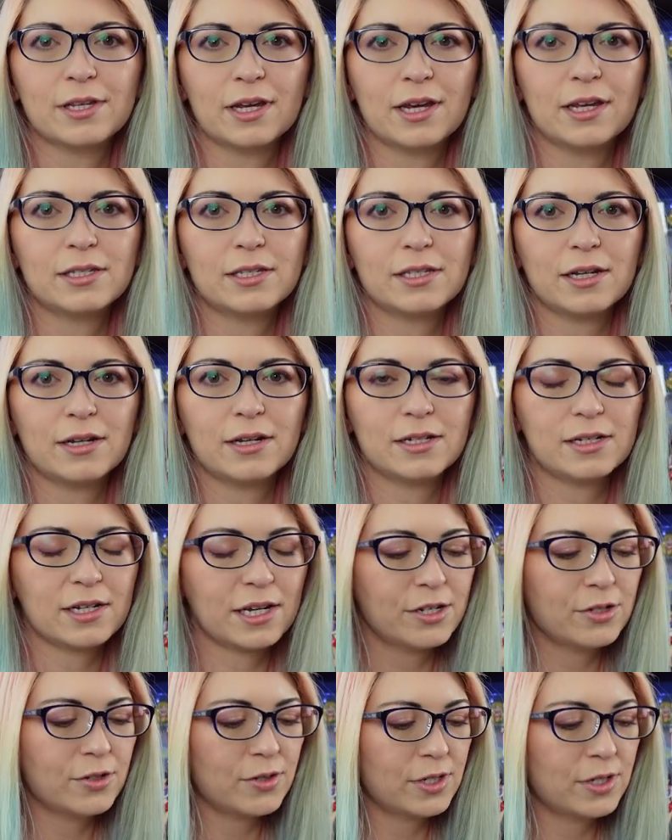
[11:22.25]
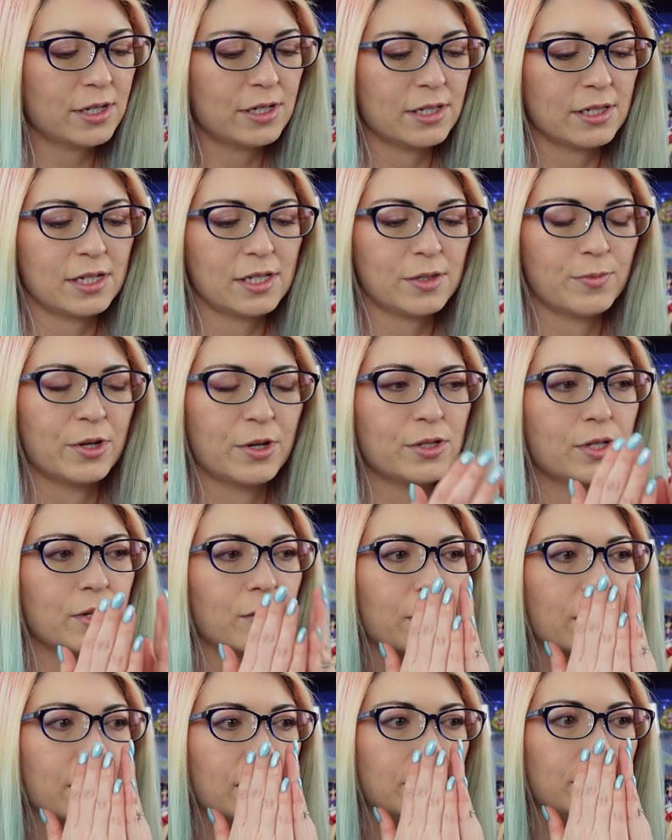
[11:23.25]
hand sanitizers because they smell so
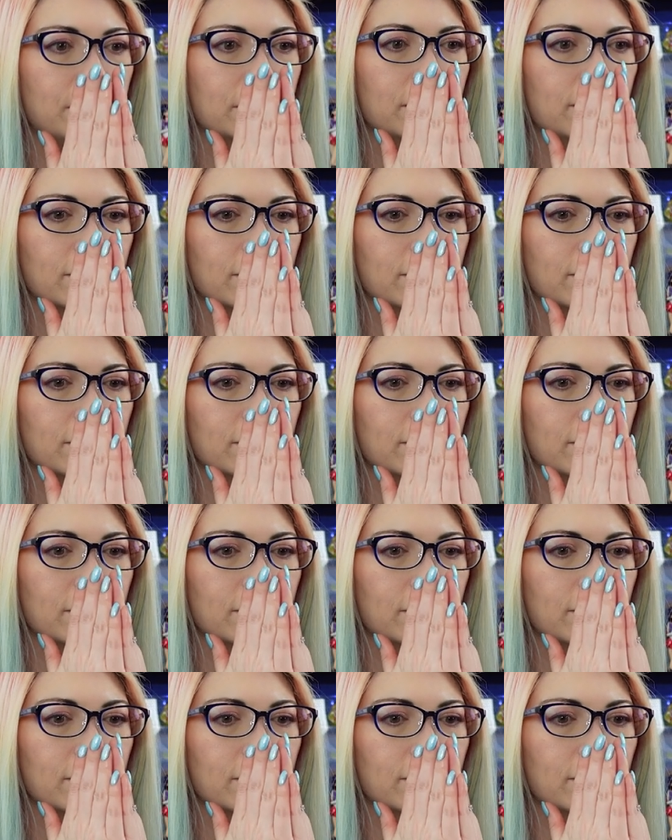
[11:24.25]
good.